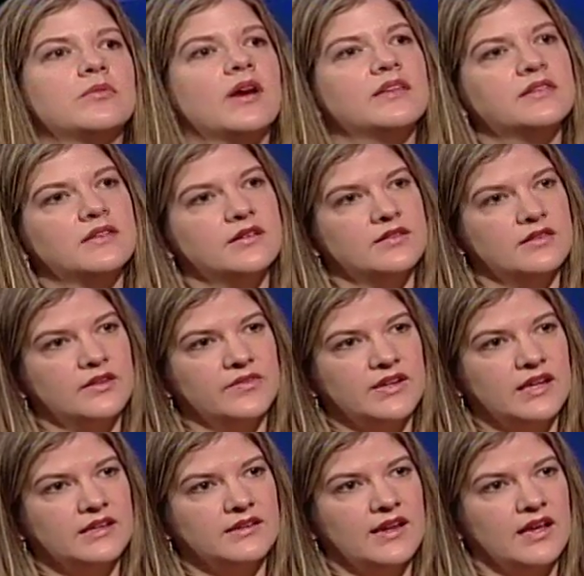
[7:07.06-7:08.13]
residents
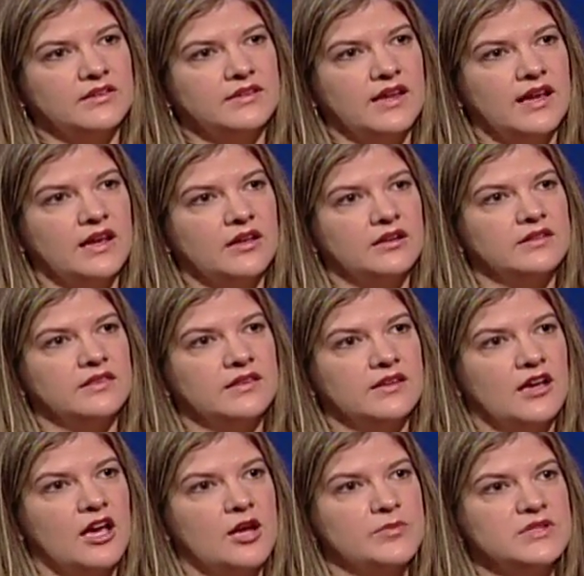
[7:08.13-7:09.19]
living at downtown at the
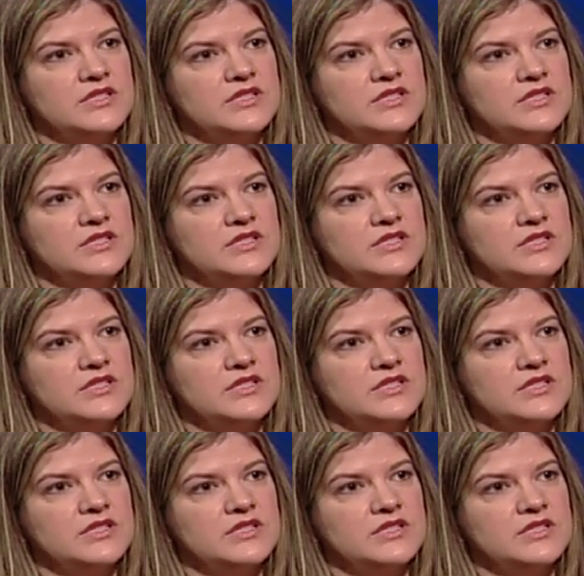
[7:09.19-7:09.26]
time